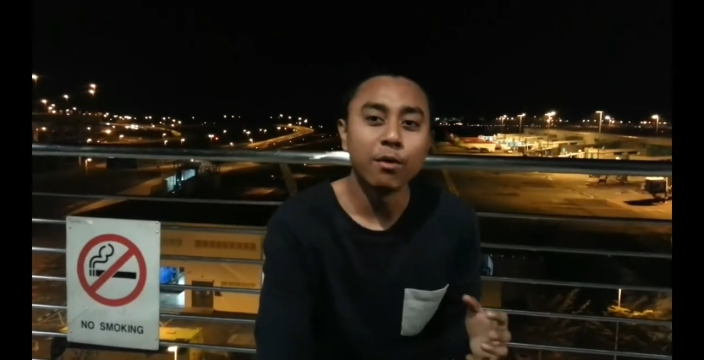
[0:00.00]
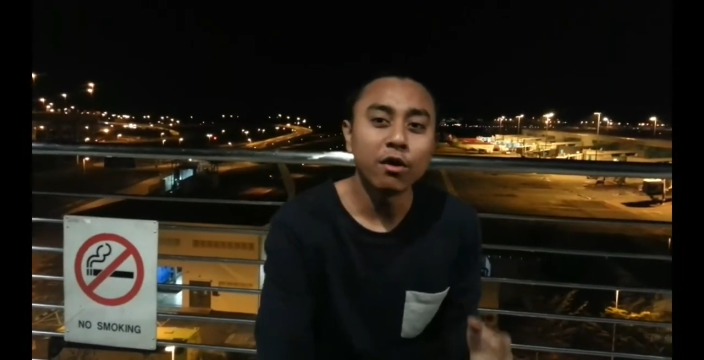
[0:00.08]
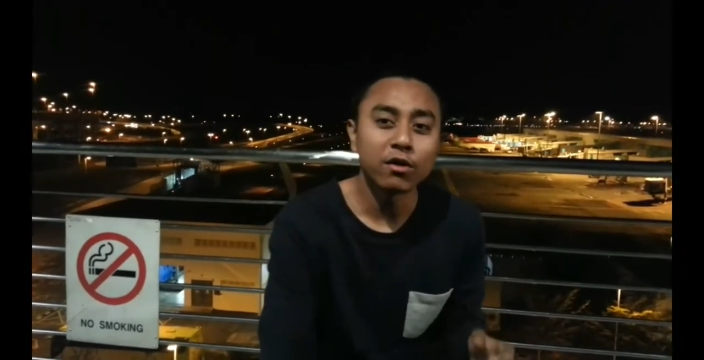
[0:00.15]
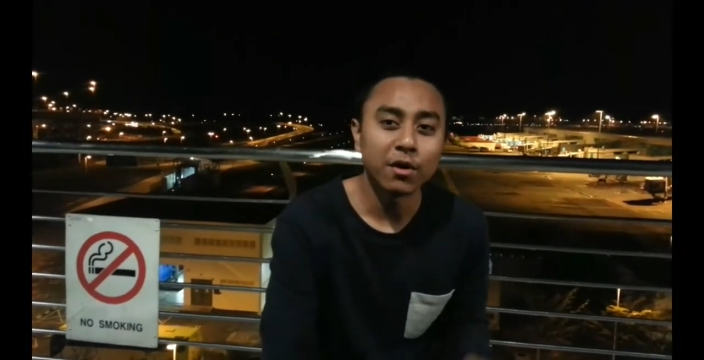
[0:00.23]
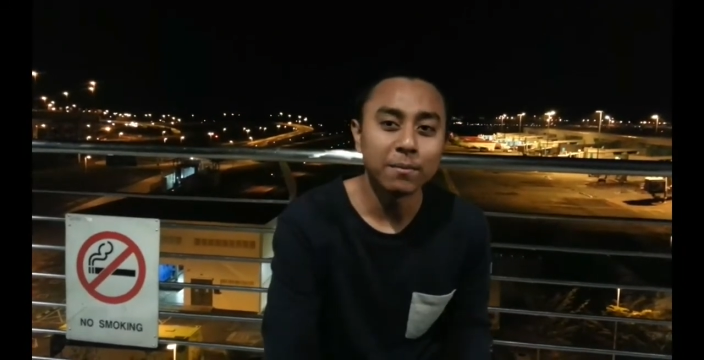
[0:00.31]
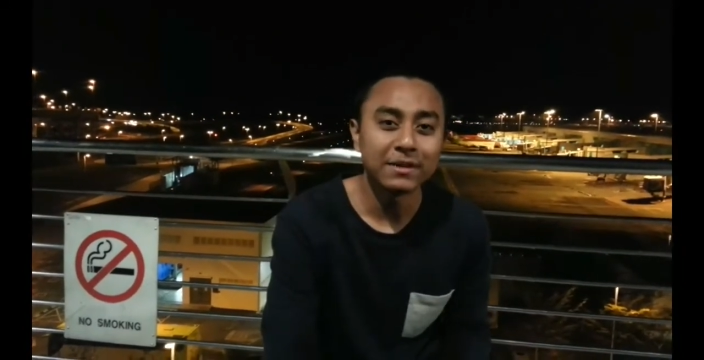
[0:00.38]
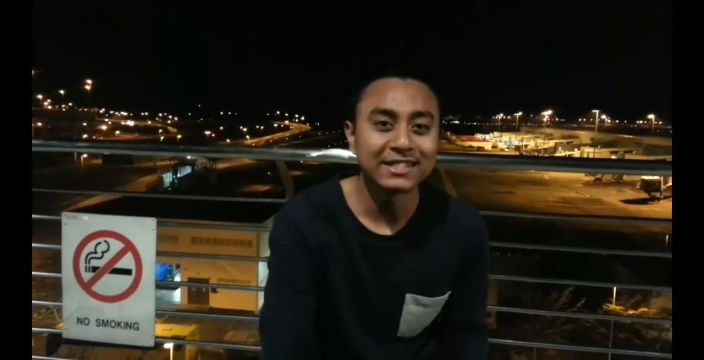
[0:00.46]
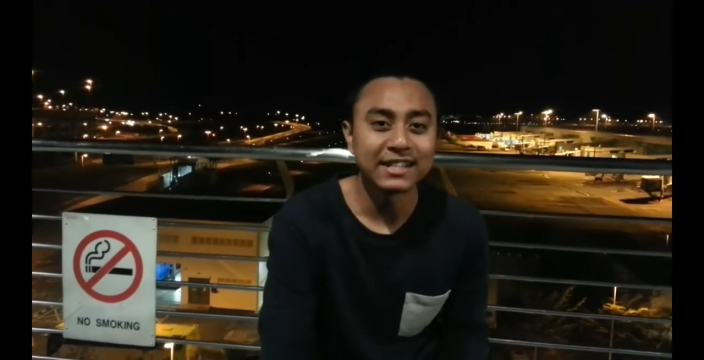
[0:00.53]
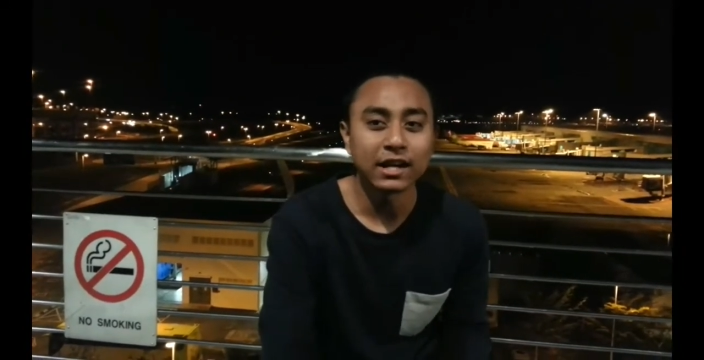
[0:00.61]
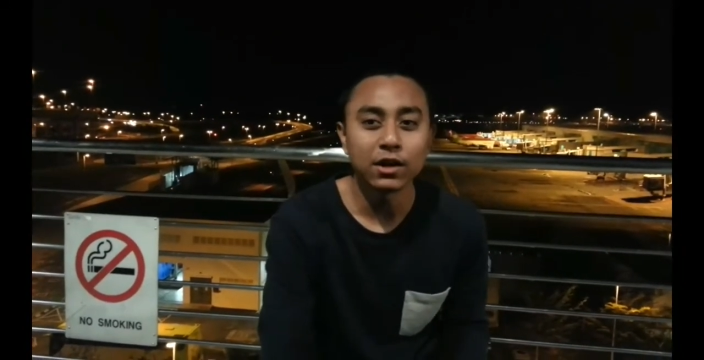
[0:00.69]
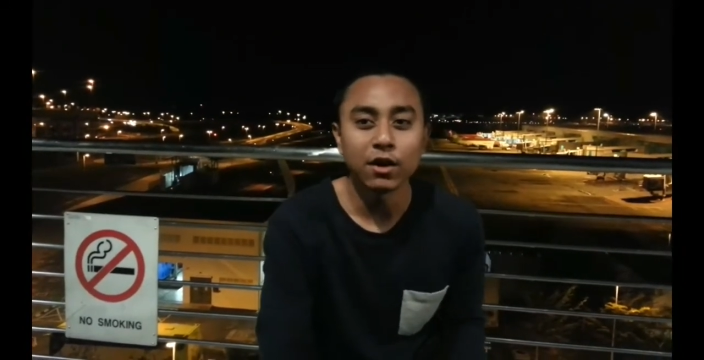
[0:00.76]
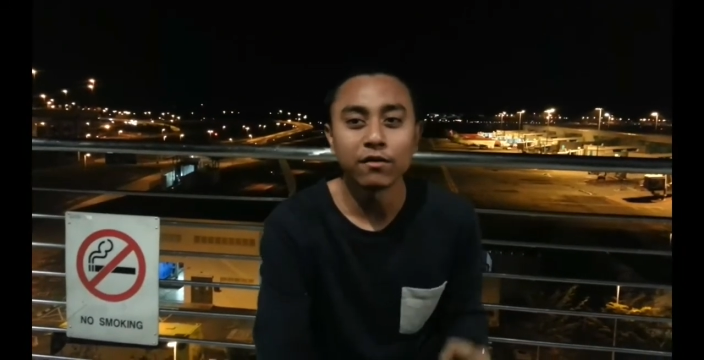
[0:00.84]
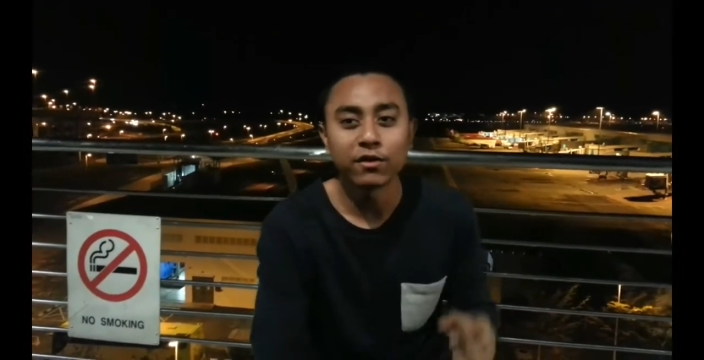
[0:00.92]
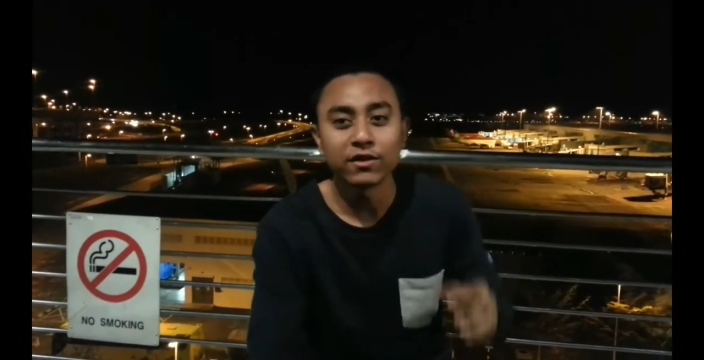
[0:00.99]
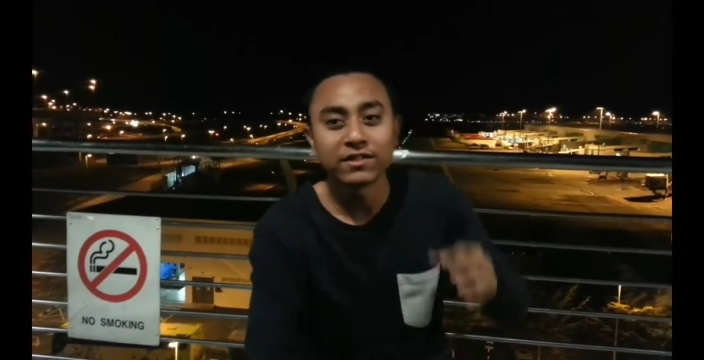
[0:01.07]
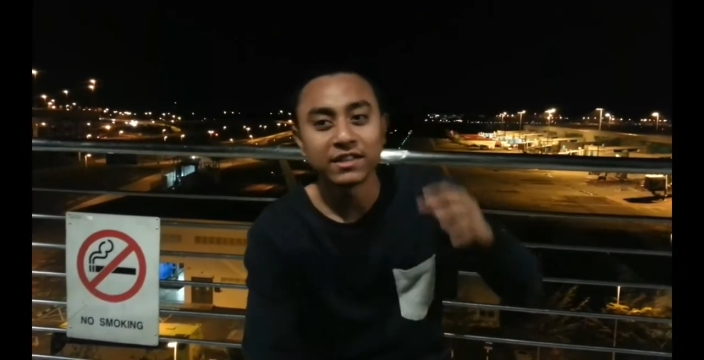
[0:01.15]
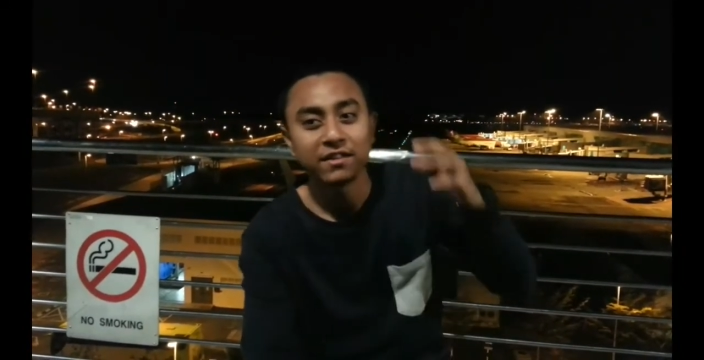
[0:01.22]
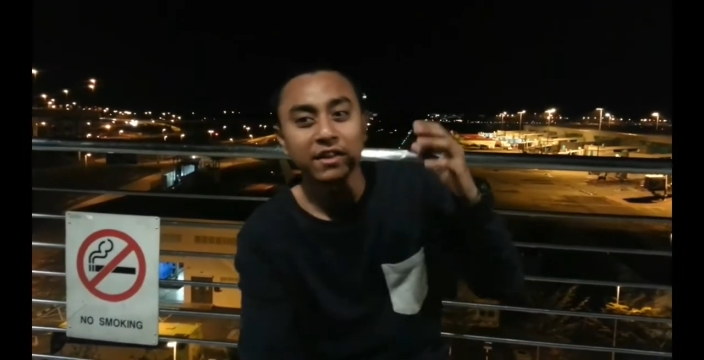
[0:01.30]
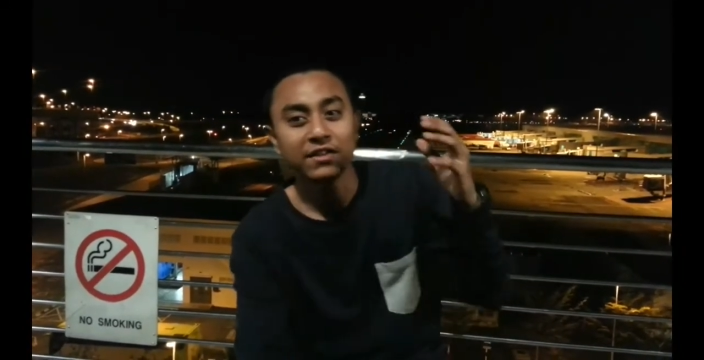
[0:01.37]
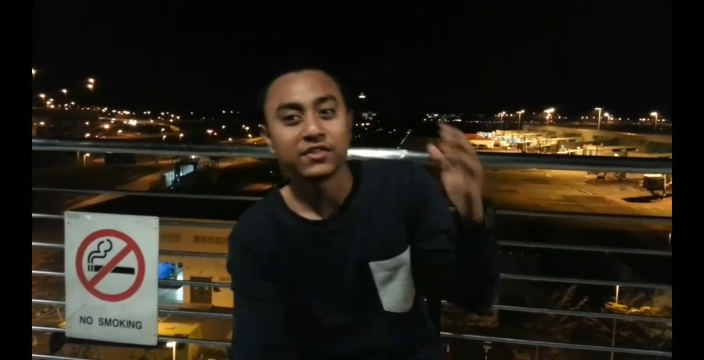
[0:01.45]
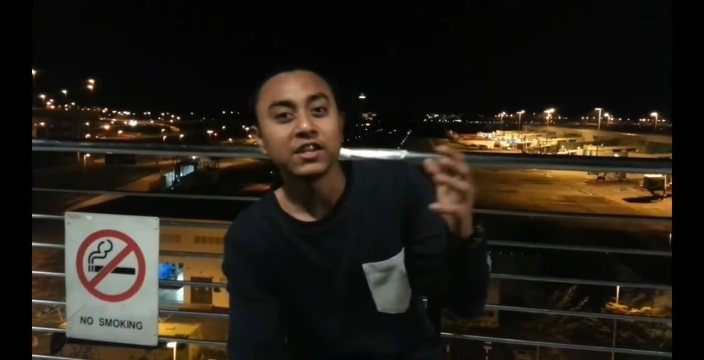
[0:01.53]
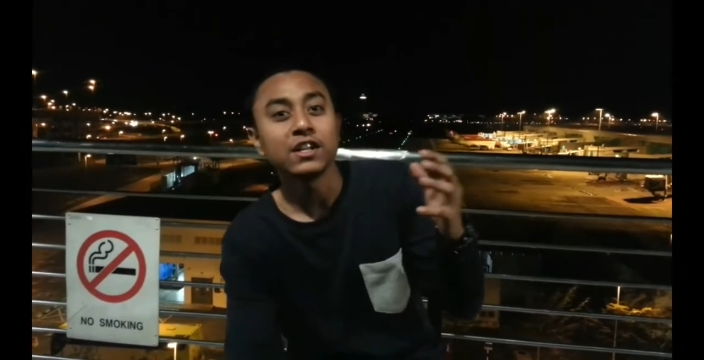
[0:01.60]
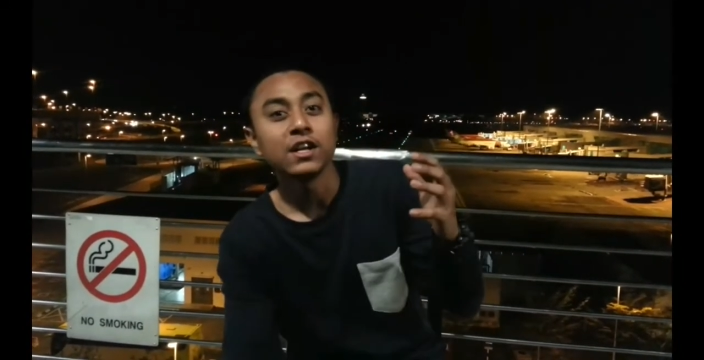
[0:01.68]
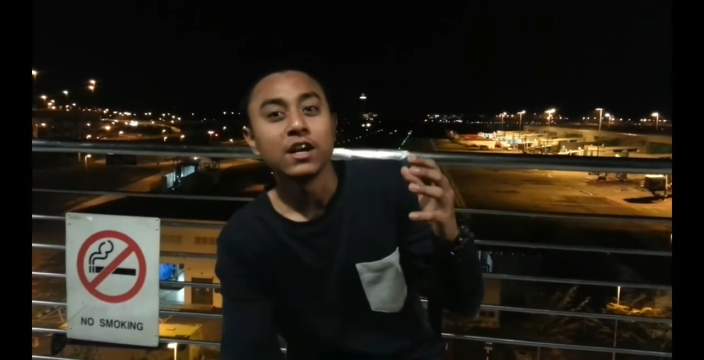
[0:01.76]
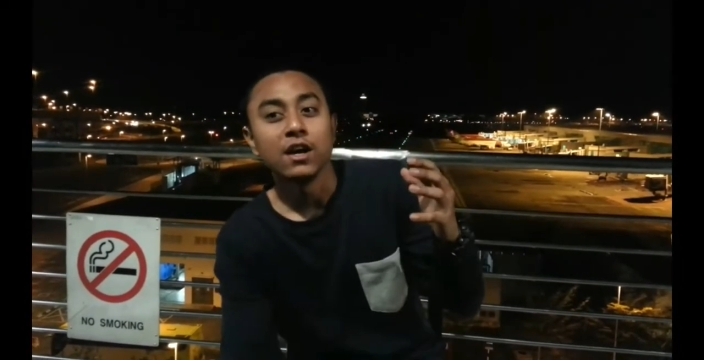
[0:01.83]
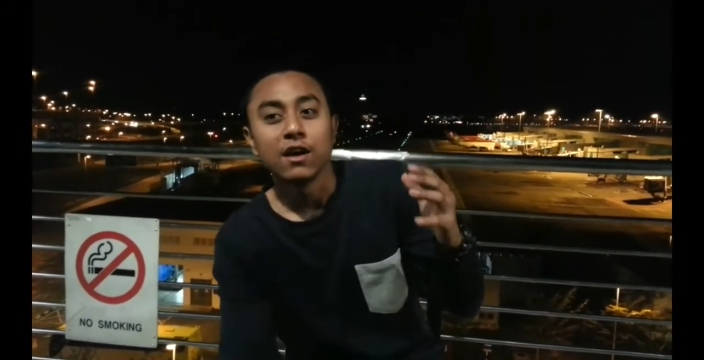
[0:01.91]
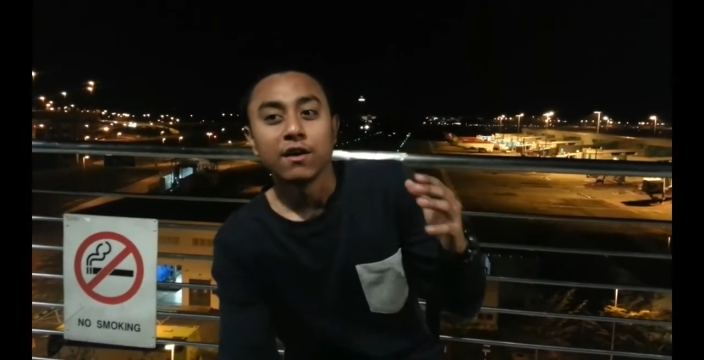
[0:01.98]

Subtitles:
more common set of consideration